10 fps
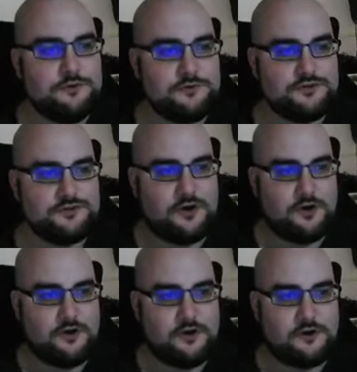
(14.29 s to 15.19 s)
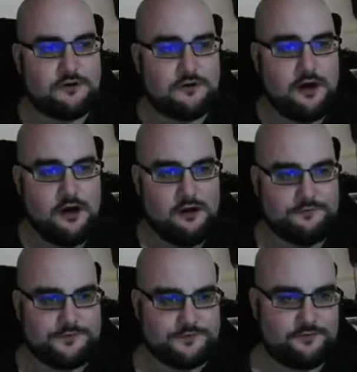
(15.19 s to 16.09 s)
starter
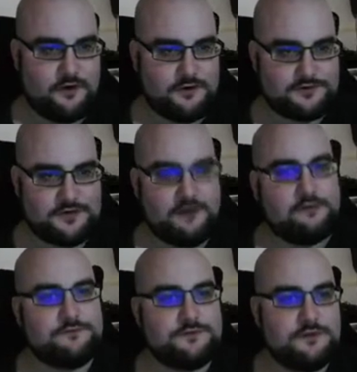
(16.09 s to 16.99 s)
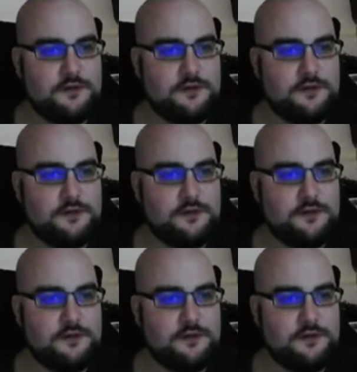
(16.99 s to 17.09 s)
office for ourselves.